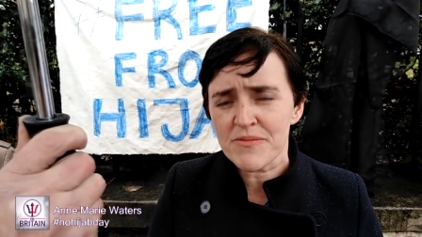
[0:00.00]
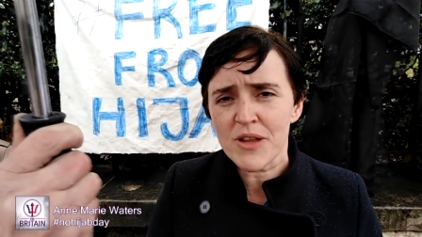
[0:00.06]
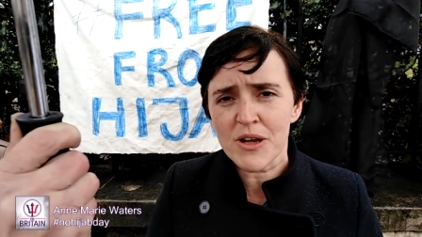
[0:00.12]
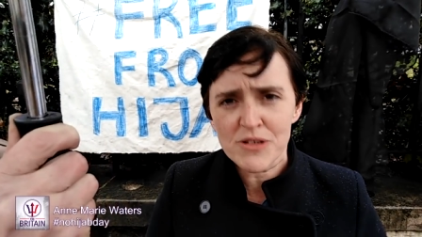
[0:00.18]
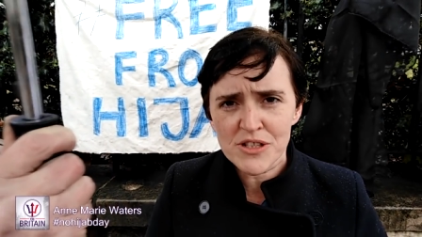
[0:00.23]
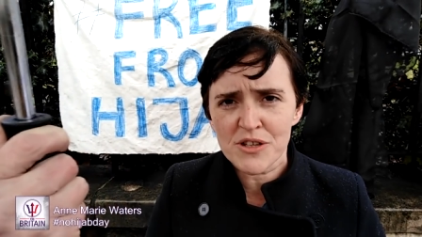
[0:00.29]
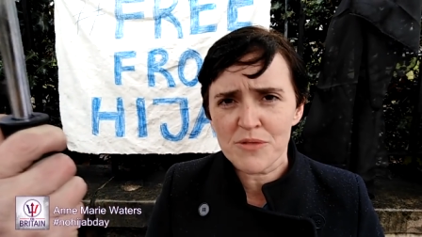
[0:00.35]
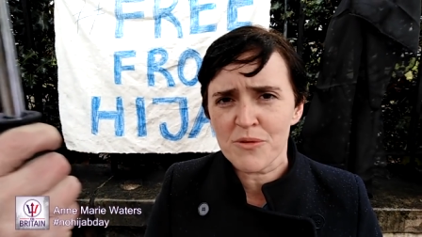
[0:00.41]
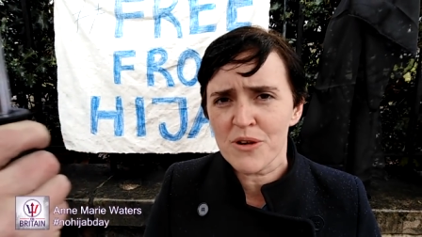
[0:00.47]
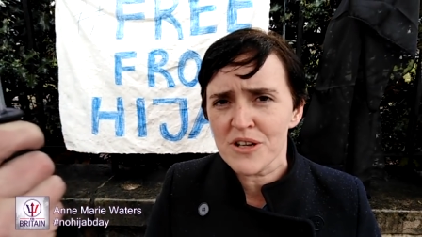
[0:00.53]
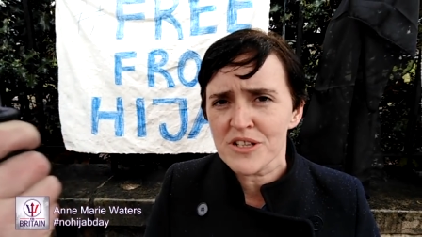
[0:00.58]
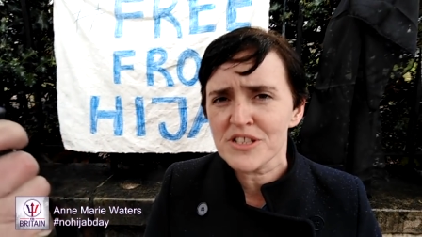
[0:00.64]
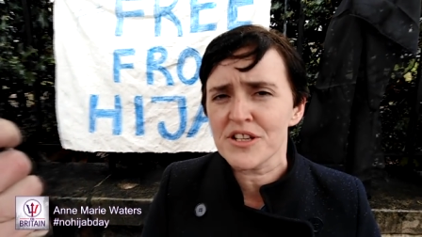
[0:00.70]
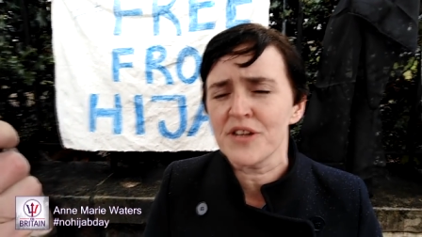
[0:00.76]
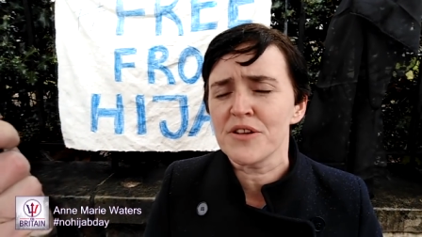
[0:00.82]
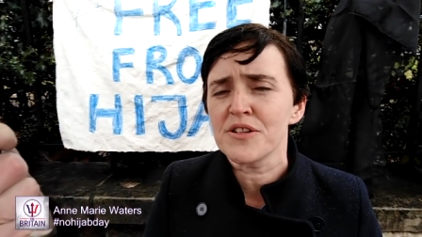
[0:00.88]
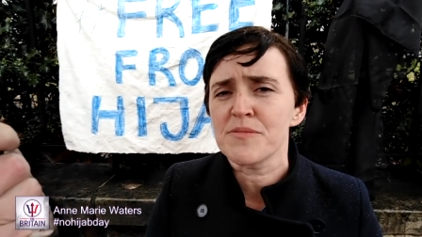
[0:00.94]
Those are the
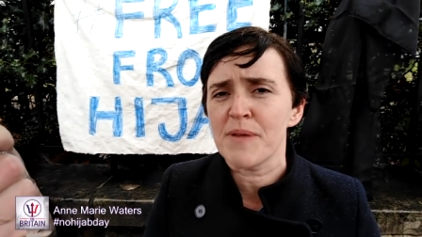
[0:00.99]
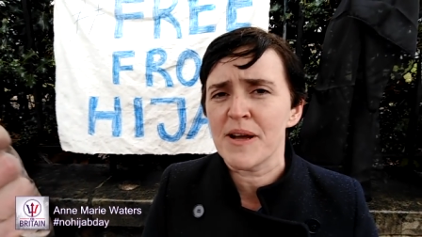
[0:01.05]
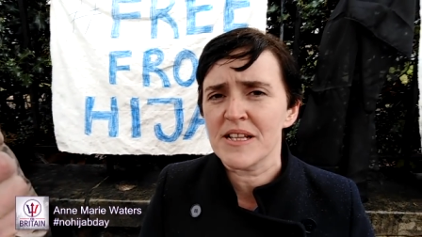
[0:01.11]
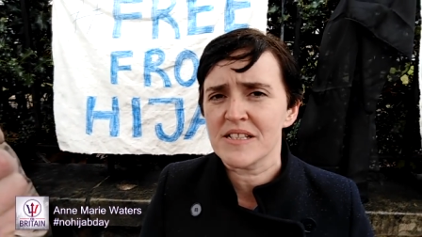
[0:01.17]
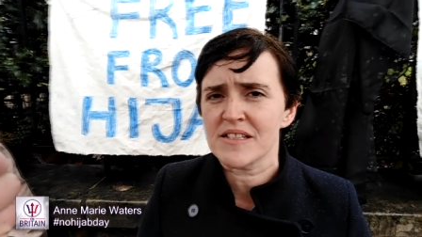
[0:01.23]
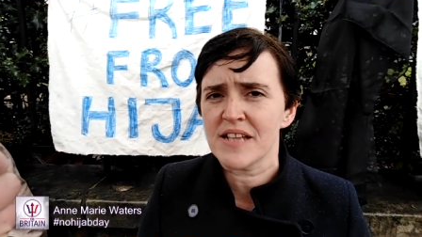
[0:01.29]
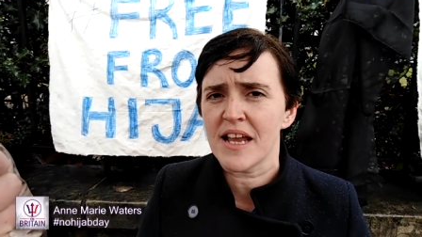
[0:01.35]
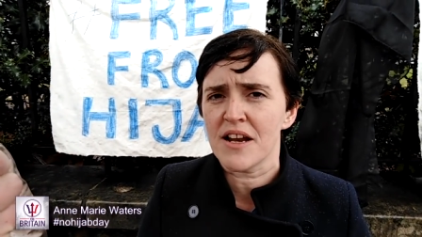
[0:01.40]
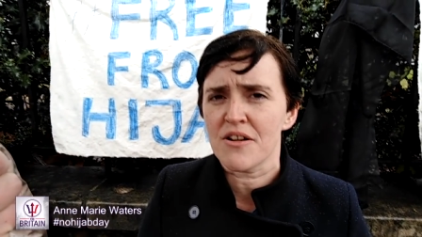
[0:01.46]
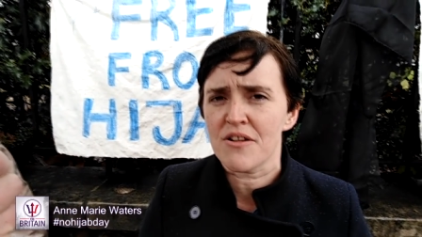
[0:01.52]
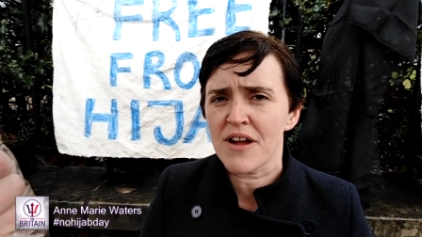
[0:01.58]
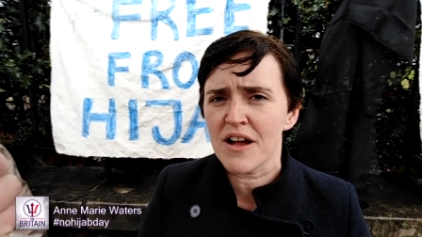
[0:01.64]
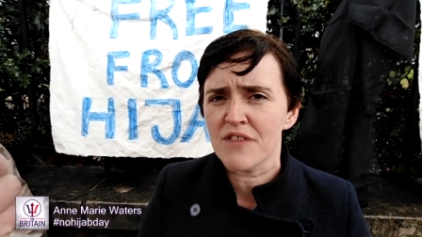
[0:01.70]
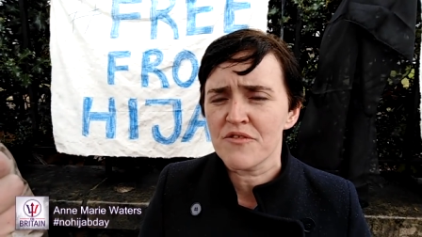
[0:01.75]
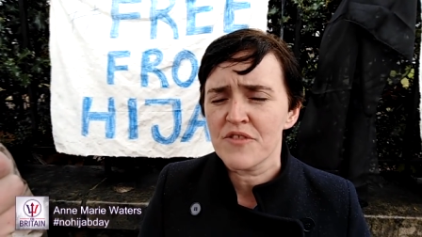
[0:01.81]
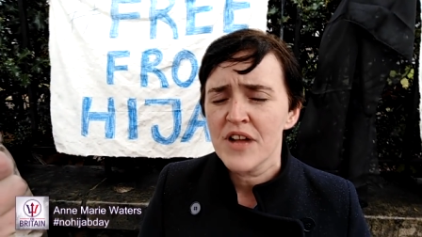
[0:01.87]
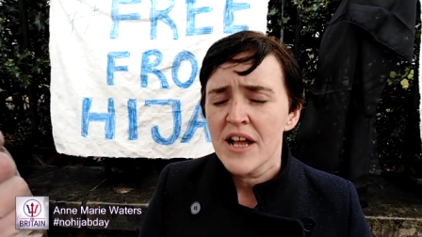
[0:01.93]
words used by the
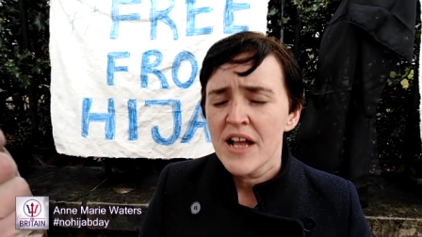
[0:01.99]
Telegraph.